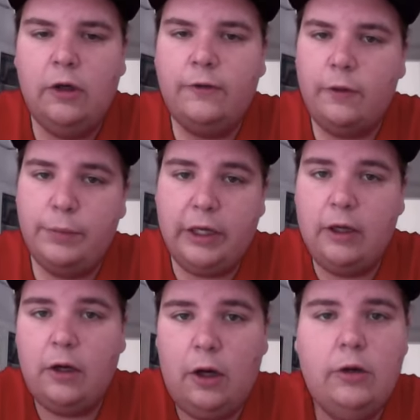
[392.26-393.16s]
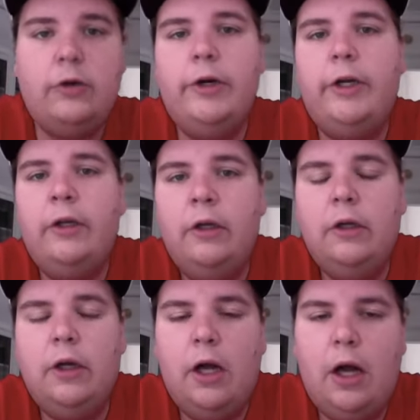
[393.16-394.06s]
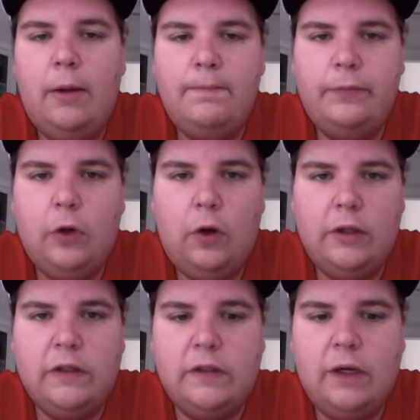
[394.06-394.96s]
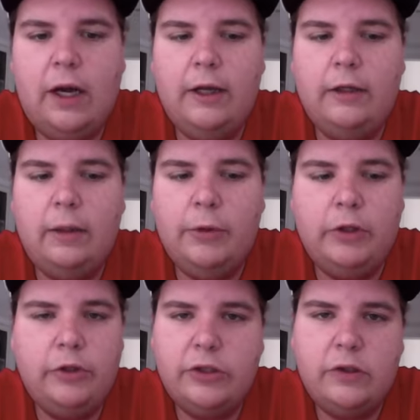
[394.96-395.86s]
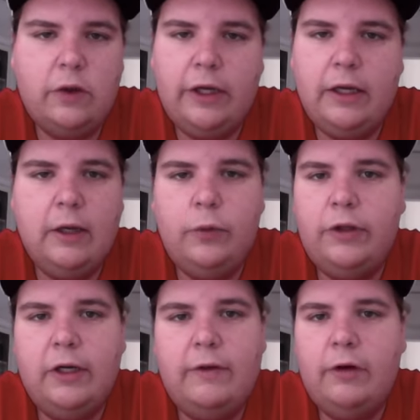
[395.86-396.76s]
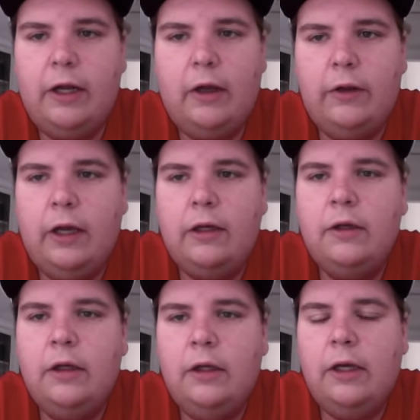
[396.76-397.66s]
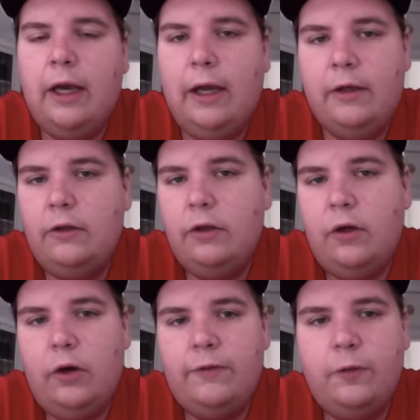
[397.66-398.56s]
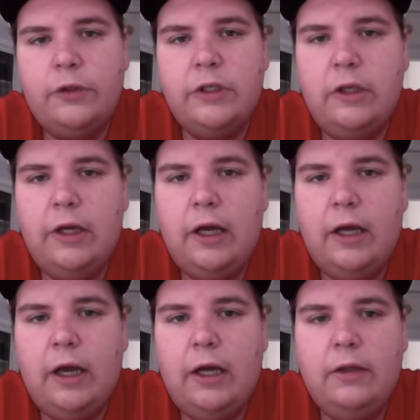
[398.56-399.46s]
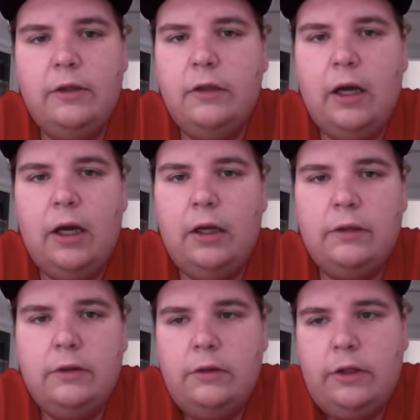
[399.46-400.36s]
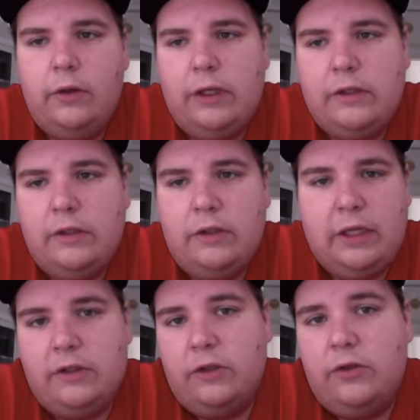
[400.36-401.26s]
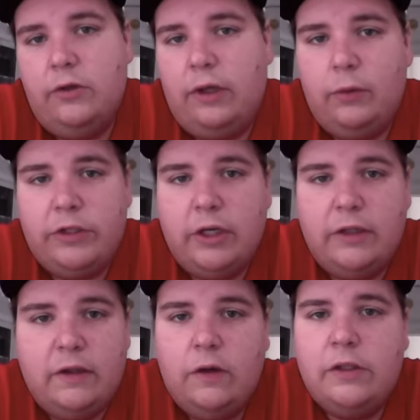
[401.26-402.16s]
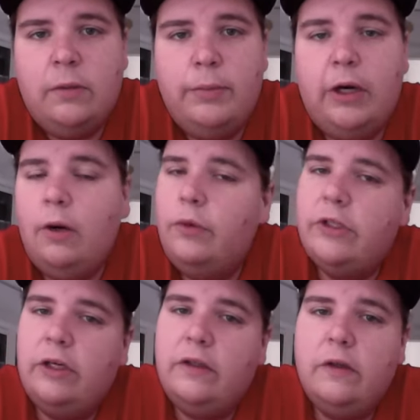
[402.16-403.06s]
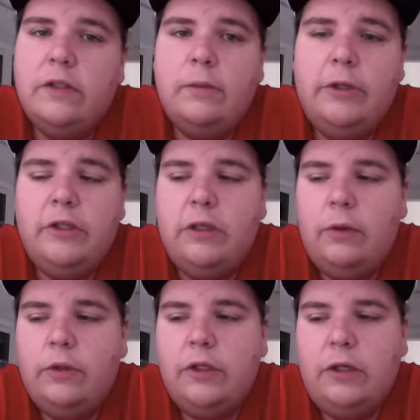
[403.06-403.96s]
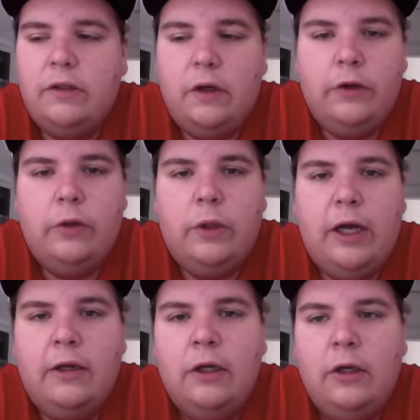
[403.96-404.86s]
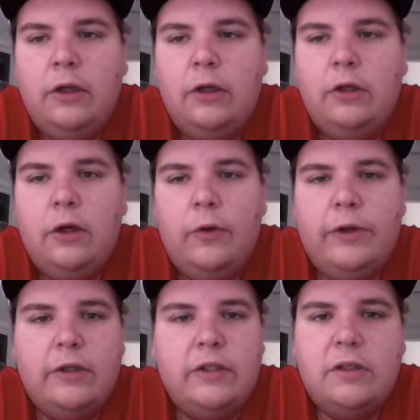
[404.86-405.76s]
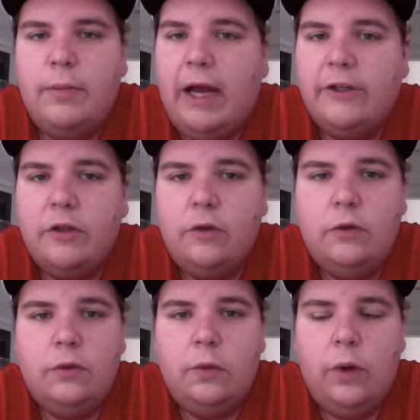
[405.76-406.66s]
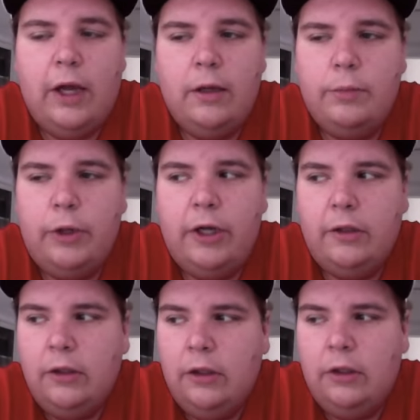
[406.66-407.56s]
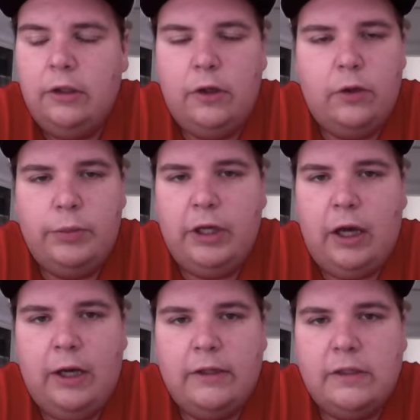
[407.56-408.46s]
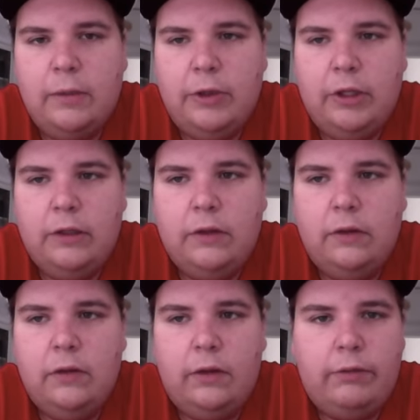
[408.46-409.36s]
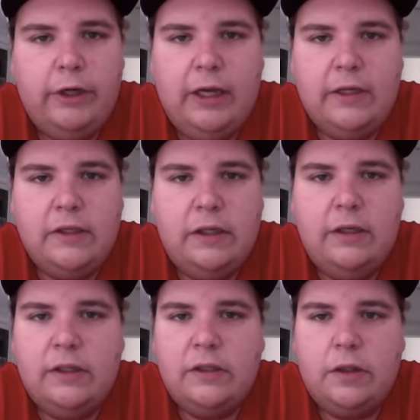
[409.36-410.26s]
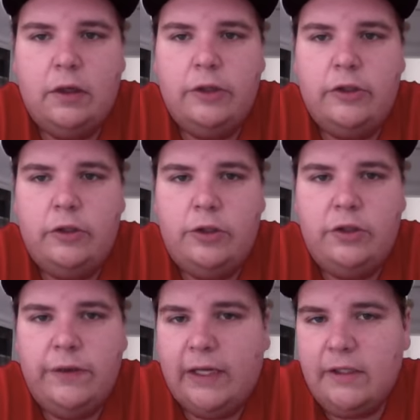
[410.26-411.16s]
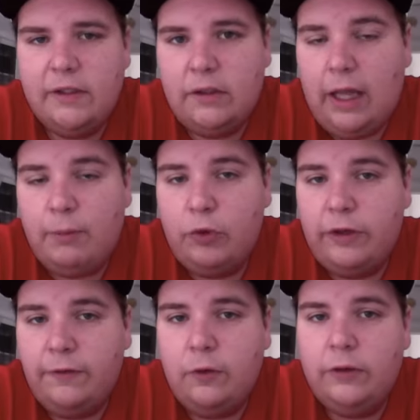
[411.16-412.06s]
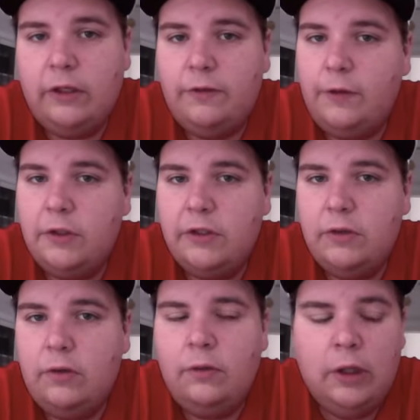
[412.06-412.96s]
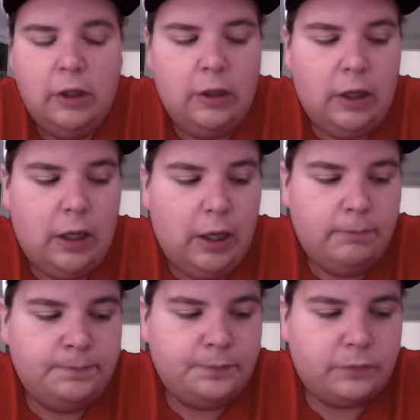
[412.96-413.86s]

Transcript: from being hungry um, on this diet. I mean, you're just going to get hit with it every now and then. And you know, unfortunately, uh, you know that's that's the truth. I wish I could tell you something better. I wish I could tell you something easier. I wish I could tell you that you know there's this magical way. But you know, to be honest, I mean, three days in, this third juice fast is a lot more difficult than the first two. Um,